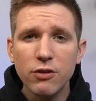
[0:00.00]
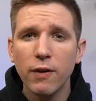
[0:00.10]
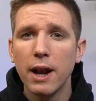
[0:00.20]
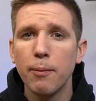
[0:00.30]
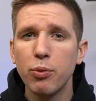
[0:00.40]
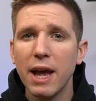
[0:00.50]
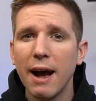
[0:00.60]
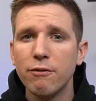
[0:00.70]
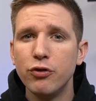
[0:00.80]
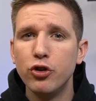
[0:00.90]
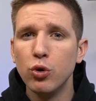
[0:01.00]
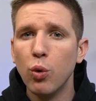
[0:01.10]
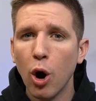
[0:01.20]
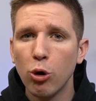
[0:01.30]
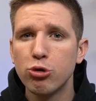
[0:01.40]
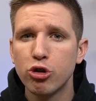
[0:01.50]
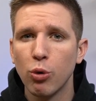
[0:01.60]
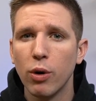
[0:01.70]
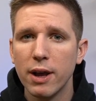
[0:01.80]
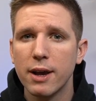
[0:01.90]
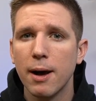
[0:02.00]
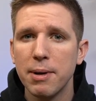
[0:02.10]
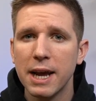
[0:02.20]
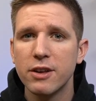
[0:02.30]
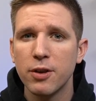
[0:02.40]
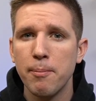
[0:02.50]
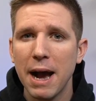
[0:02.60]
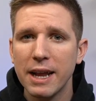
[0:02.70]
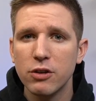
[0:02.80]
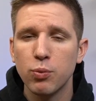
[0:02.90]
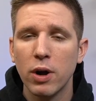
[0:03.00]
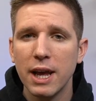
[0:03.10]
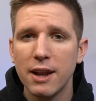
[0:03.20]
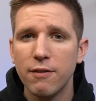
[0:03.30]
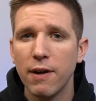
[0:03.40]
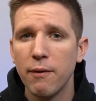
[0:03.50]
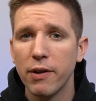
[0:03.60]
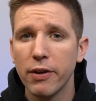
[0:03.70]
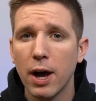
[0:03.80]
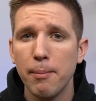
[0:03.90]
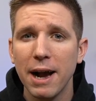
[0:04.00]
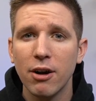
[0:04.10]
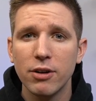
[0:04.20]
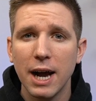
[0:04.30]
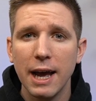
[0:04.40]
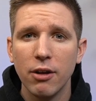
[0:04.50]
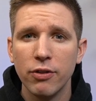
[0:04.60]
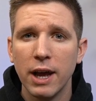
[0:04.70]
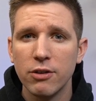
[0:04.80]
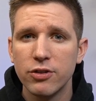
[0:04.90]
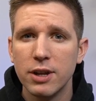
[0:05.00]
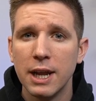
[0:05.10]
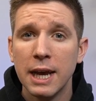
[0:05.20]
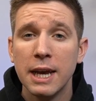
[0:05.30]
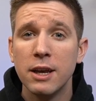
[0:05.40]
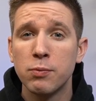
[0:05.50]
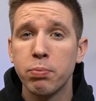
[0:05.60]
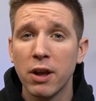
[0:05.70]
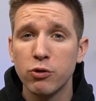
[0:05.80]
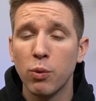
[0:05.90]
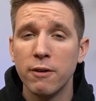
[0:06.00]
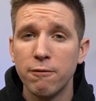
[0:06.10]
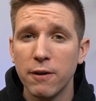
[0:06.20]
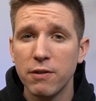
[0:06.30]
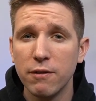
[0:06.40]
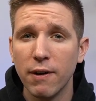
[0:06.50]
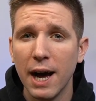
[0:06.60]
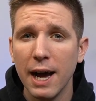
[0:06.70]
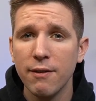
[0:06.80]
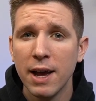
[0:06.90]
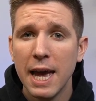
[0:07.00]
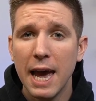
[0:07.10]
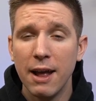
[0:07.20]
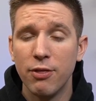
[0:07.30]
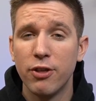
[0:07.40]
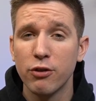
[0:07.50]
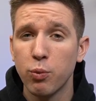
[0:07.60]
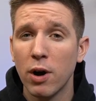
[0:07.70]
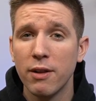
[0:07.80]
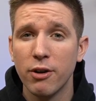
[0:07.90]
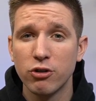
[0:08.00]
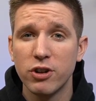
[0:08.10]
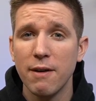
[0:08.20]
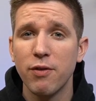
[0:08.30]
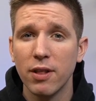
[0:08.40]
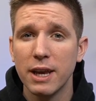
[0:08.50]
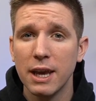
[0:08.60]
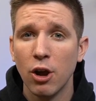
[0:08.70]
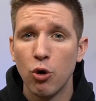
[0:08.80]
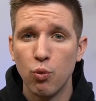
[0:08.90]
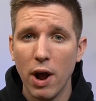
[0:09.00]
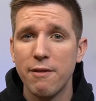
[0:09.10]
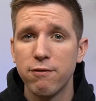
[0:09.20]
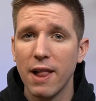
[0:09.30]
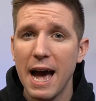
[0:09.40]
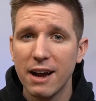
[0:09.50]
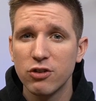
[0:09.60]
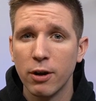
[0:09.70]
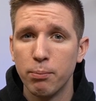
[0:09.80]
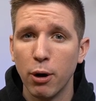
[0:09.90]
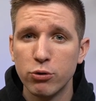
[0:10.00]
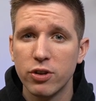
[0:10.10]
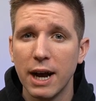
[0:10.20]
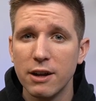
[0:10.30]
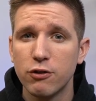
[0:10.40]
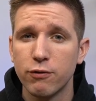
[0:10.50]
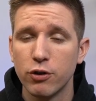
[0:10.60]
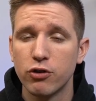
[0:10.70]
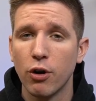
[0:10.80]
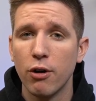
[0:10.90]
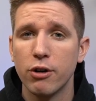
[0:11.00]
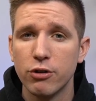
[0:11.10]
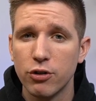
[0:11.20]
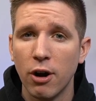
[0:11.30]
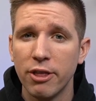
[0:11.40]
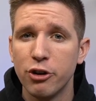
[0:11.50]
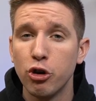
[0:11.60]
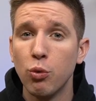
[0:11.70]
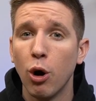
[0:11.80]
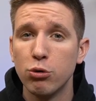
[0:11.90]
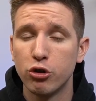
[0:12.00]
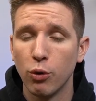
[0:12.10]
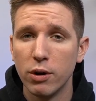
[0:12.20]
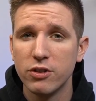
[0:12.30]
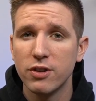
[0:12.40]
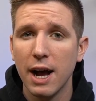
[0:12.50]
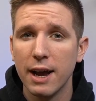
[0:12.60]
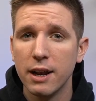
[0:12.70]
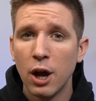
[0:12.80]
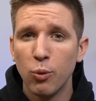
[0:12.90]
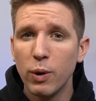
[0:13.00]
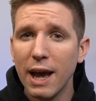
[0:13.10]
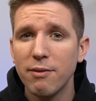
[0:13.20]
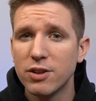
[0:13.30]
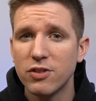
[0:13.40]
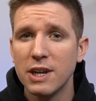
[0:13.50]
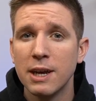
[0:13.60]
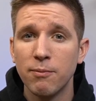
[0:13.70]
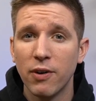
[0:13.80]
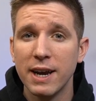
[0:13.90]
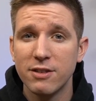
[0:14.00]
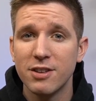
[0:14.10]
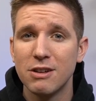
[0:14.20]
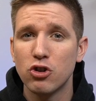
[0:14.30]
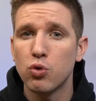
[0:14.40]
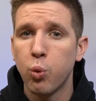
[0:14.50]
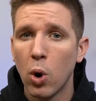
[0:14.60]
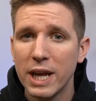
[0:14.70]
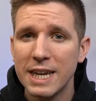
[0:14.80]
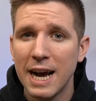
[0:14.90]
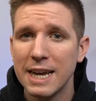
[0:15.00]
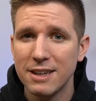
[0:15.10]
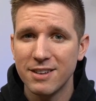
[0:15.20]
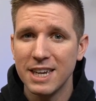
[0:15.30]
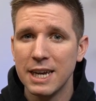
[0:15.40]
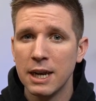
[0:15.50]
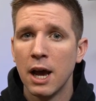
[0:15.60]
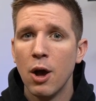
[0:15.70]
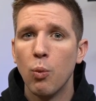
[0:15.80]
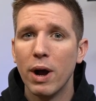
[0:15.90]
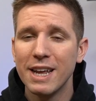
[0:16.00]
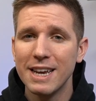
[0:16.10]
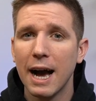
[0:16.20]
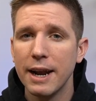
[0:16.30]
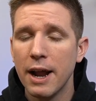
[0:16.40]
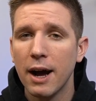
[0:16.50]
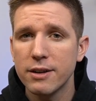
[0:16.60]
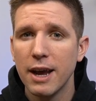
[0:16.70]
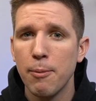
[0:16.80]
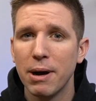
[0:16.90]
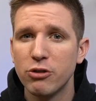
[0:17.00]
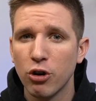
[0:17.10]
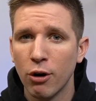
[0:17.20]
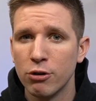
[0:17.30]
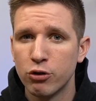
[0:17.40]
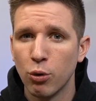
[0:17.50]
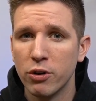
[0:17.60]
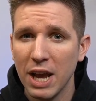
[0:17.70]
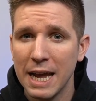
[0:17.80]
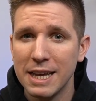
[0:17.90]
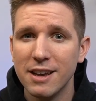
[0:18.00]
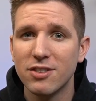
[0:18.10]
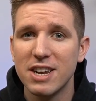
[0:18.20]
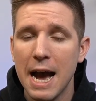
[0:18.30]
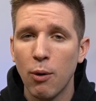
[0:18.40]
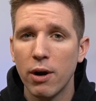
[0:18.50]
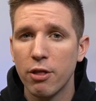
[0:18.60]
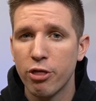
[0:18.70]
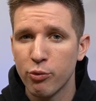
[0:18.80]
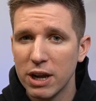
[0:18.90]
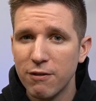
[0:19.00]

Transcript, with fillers: fight up, we have Doo Ho Choi coming in as a minus 180 favorite. The comeback on Kyle Nelson is plus 155. And this one, there's definitely red flags on both sides. For starters, on the Doo Ho Choi side, we haven't seen him fight since 2019 when he got knocked out by Charles Jordan Jourdain. He is now on a three